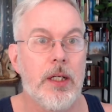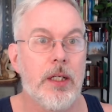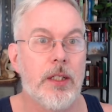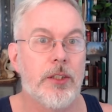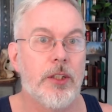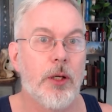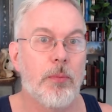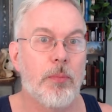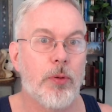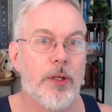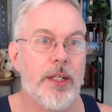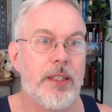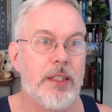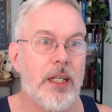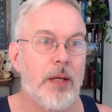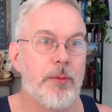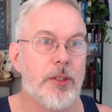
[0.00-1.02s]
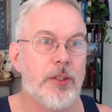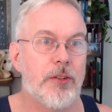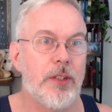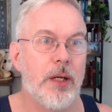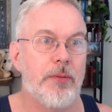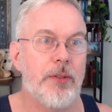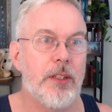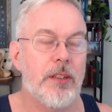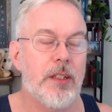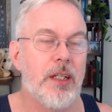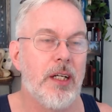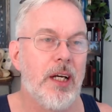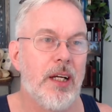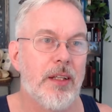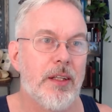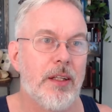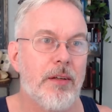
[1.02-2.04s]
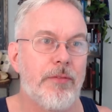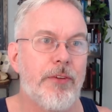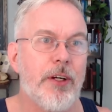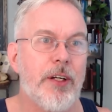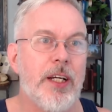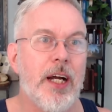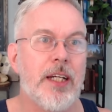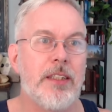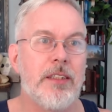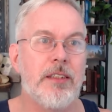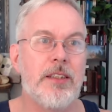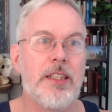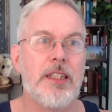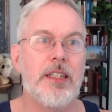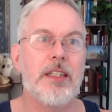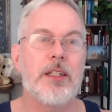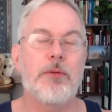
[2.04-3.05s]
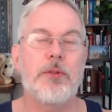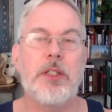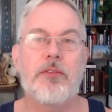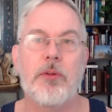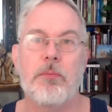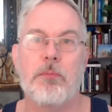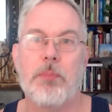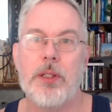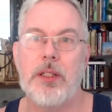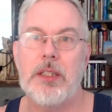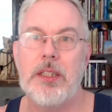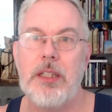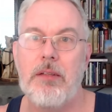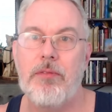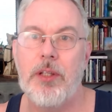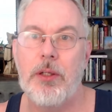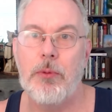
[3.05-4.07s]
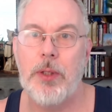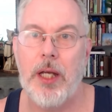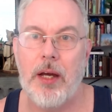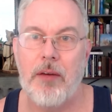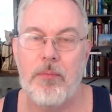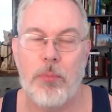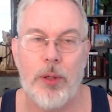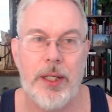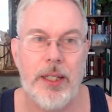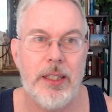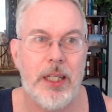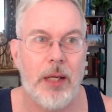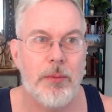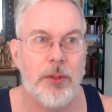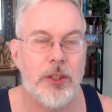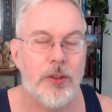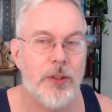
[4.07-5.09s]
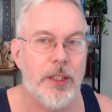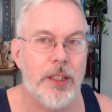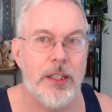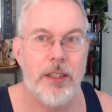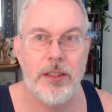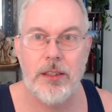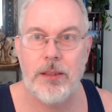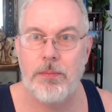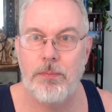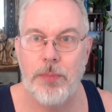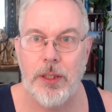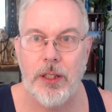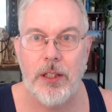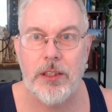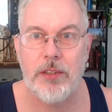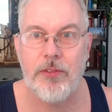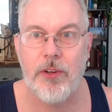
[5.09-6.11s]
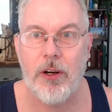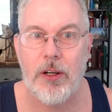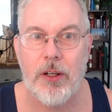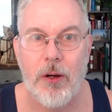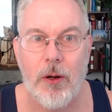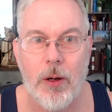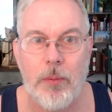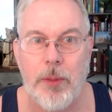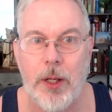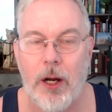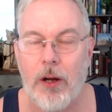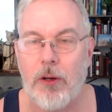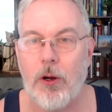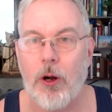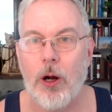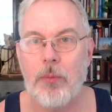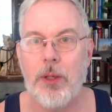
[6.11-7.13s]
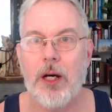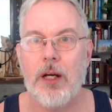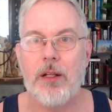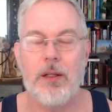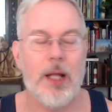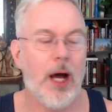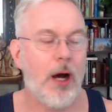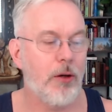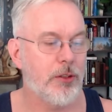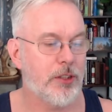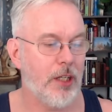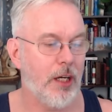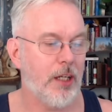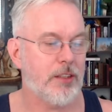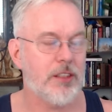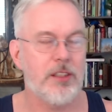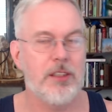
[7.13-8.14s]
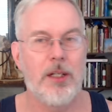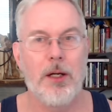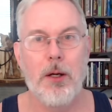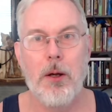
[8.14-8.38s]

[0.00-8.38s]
So brain chemistry, I mean, the very idea that we even believe that we have brain chemistry is because of our karma. Our karma allows us